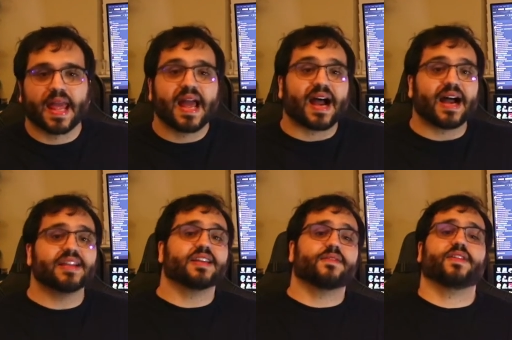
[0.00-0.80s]
I
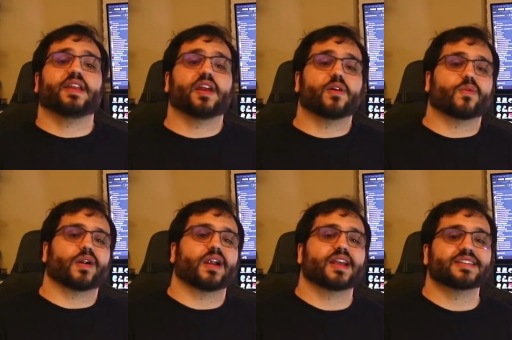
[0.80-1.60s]
did a video
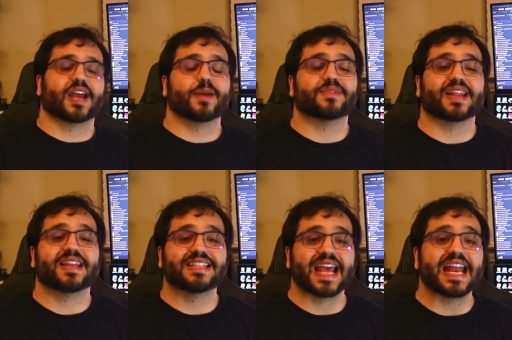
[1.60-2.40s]
where I typed
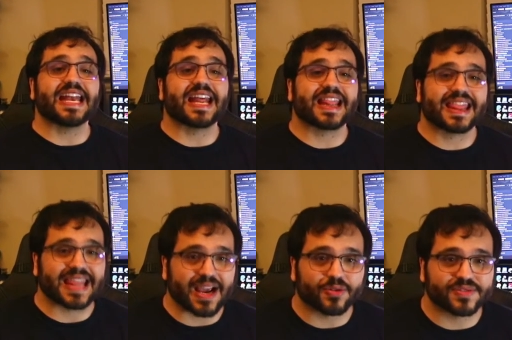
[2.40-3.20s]
ten
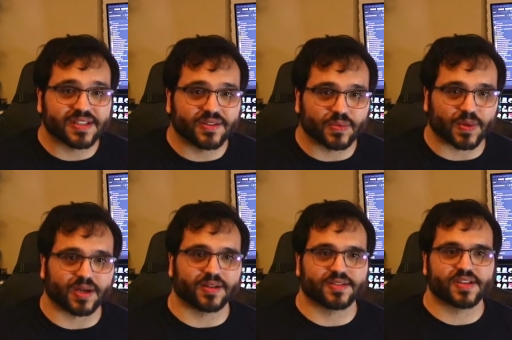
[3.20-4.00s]
thousand
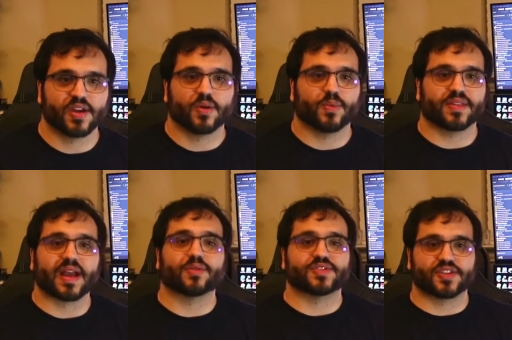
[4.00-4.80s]
words
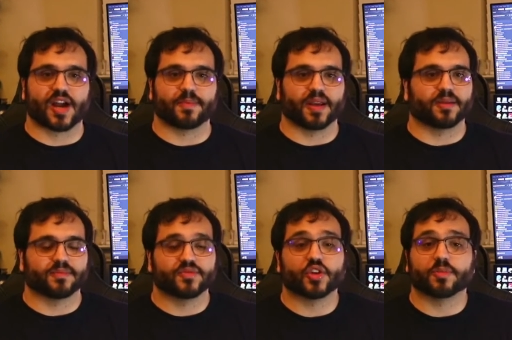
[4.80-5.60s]
without stopping.
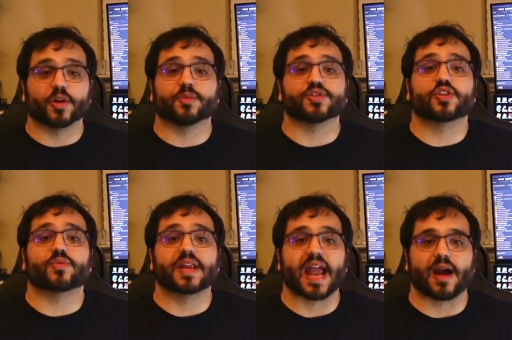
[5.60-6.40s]
It took me almost
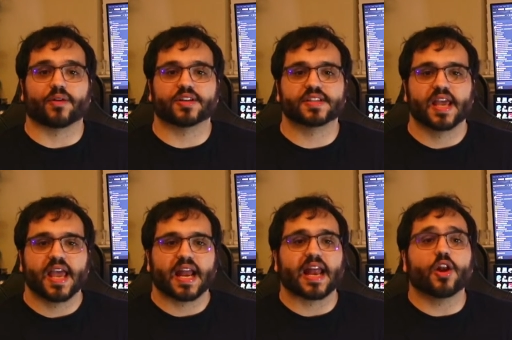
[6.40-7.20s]
three hours.
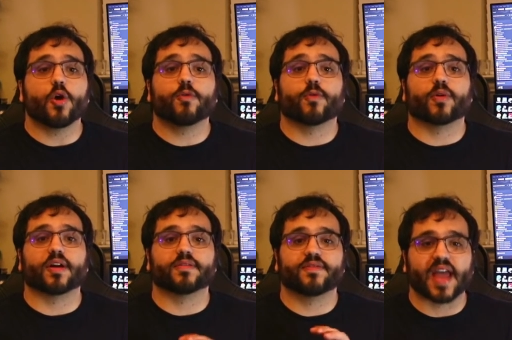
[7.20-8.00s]
And I know for a
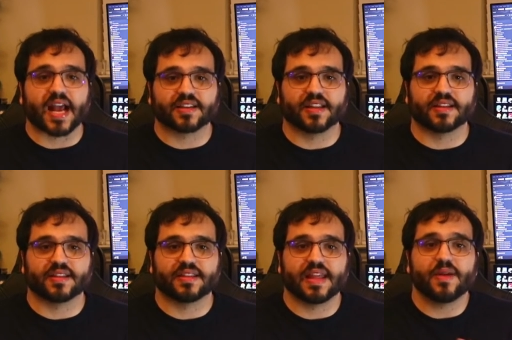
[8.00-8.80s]
fact that
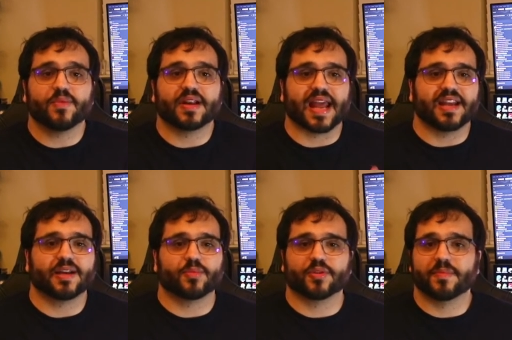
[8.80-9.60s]
they would end
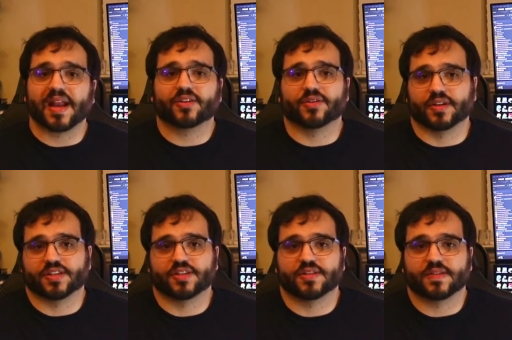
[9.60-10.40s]
up with medical
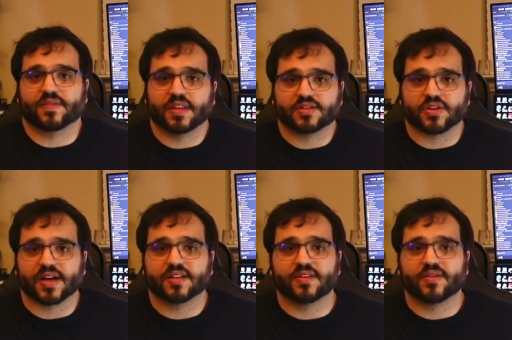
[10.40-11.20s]
issues if they tried
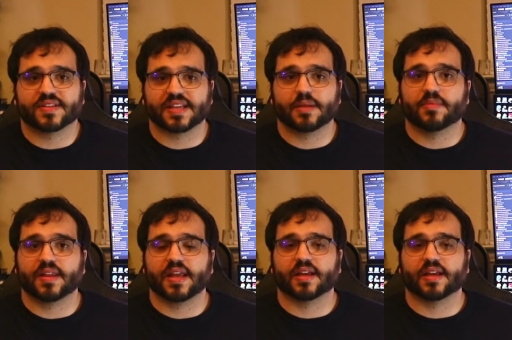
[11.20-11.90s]
to do the same thing.